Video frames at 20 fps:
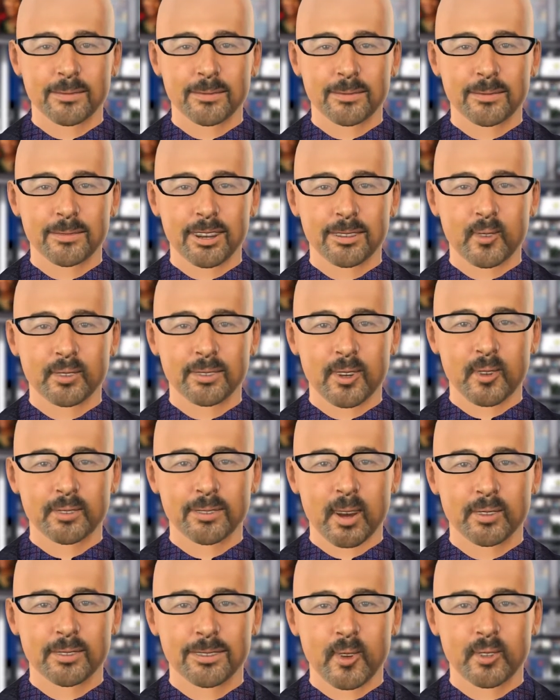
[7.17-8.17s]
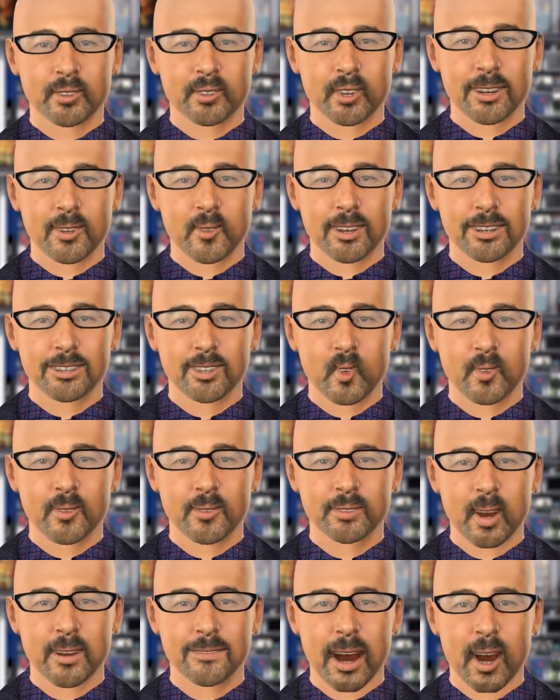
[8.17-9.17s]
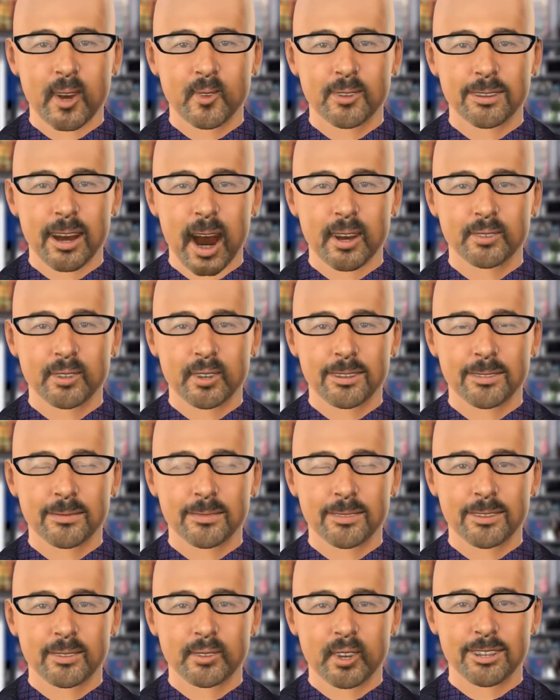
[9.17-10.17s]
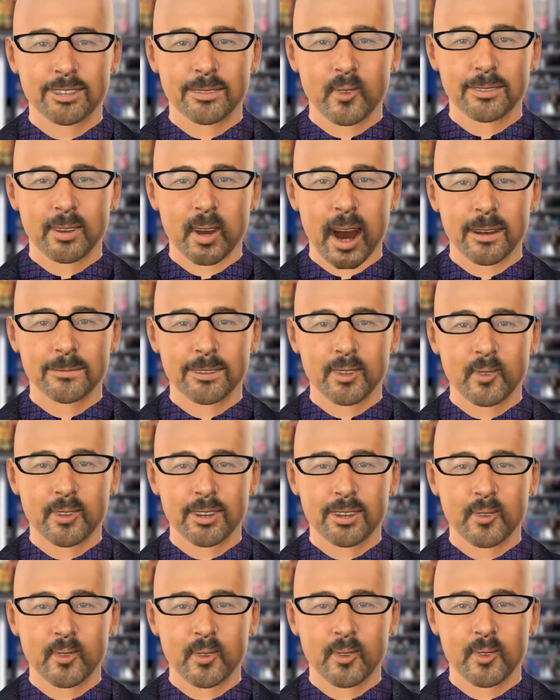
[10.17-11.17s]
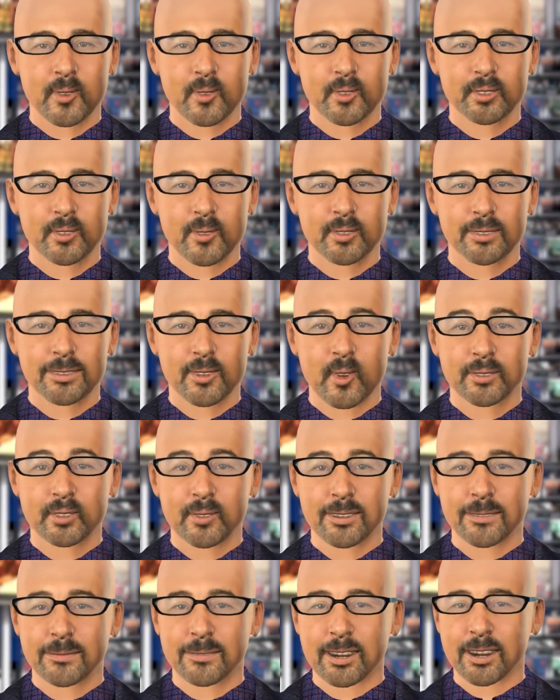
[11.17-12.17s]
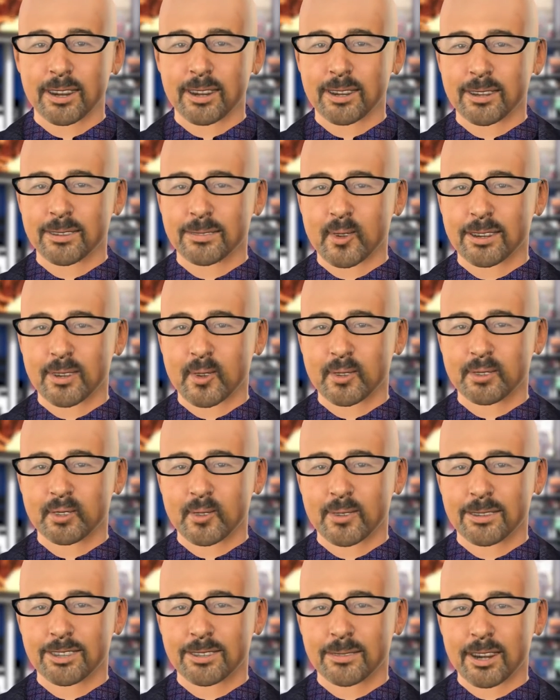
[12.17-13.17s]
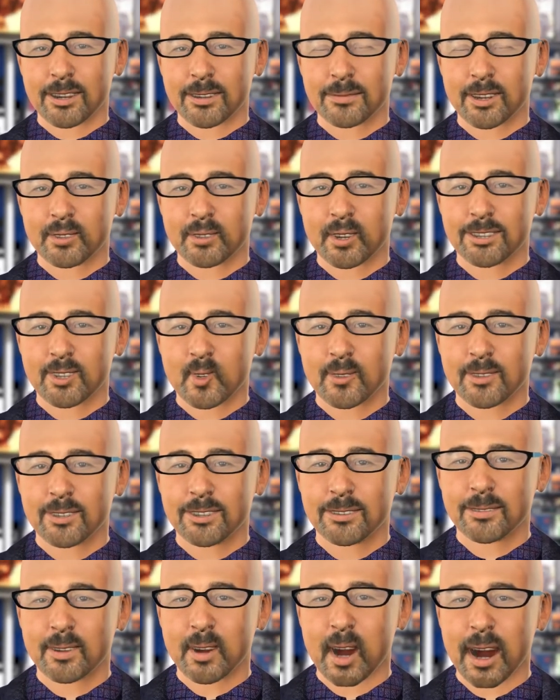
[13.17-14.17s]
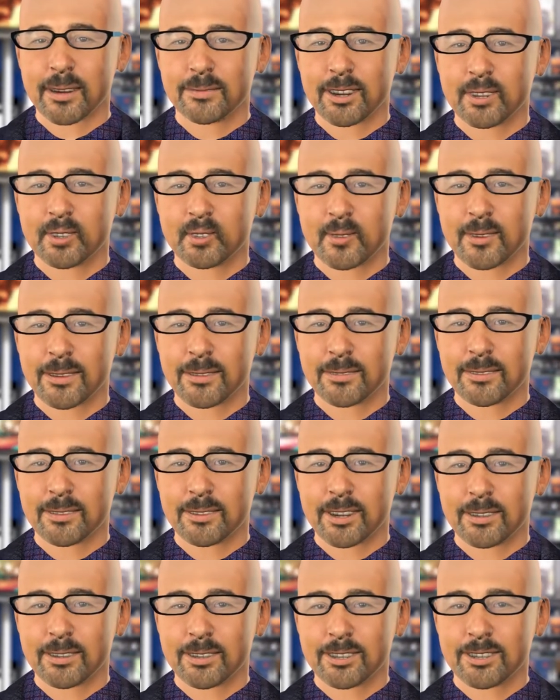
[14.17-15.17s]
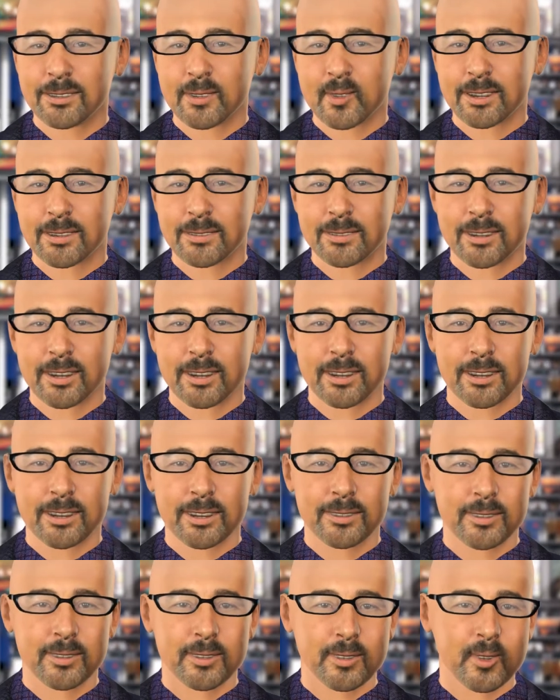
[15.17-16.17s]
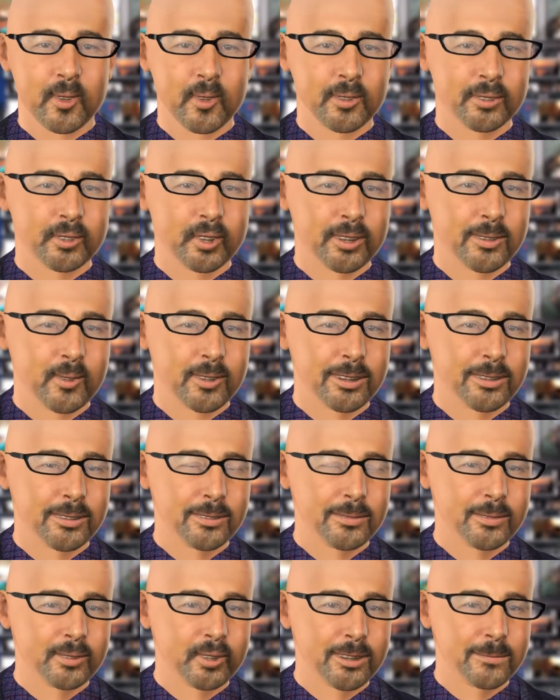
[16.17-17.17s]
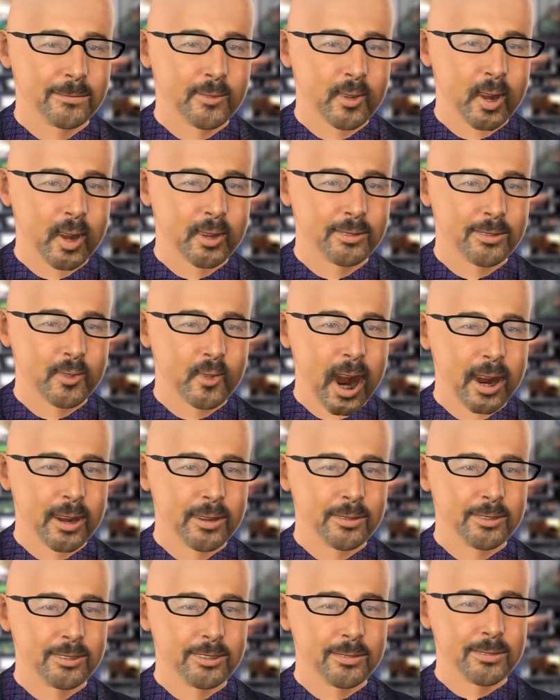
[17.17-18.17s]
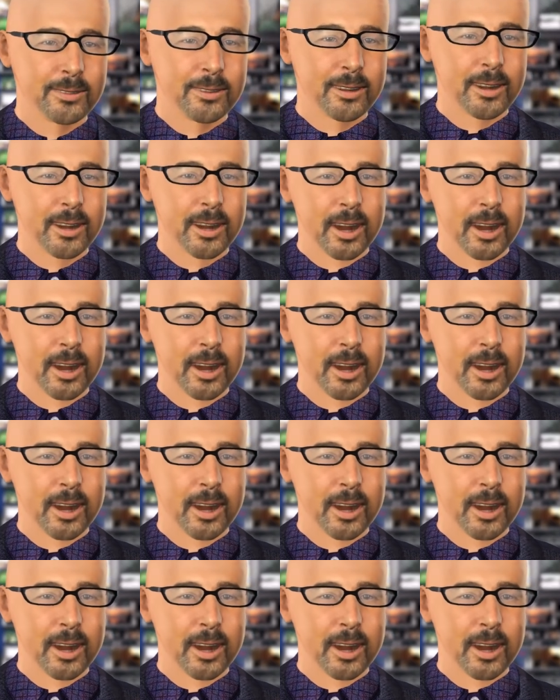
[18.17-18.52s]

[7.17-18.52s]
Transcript: One is a cryptocurrency asset of the One project, which is developing in the areas of digital payment for merchants, remittances, foundation, real estate, loading, air ticketing, travel and tours.